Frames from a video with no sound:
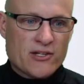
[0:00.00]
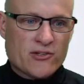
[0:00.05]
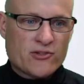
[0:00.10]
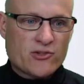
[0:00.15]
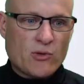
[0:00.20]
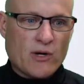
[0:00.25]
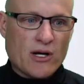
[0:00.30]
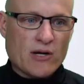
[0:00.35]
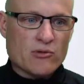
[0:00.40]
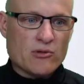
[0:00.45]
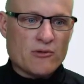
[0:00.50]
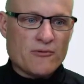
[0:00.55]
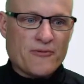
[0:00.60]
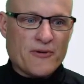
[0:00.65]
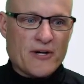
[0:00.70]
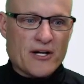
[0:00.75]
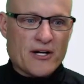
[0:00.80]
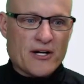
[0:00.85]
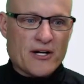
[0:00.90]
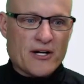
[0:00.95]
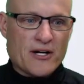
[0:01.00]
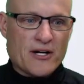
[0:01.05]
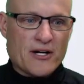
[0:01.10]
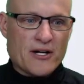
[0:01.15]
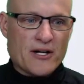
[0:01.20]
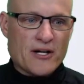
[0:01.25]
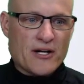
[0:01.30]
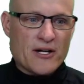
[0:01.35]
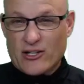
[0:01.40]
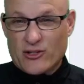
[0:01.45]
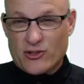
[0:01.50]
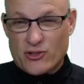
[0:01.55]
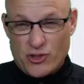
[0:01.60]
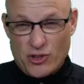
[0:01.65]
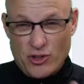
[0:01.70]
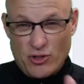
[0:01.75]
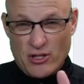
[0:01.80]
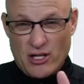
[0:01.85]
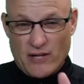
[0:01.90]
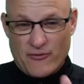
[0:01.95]
The square root function can be found
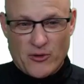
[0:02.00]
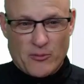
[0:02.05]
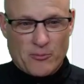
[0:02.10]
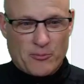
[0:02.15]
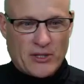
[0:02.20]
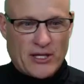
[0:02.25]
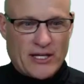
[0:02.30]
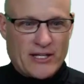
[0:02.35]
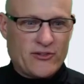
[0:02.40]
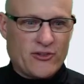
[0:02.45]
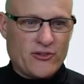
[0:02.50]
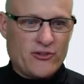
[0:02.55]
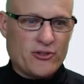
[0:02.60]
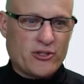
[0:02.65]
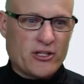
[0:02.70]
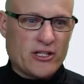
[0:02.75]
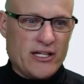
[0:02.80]
in two different places.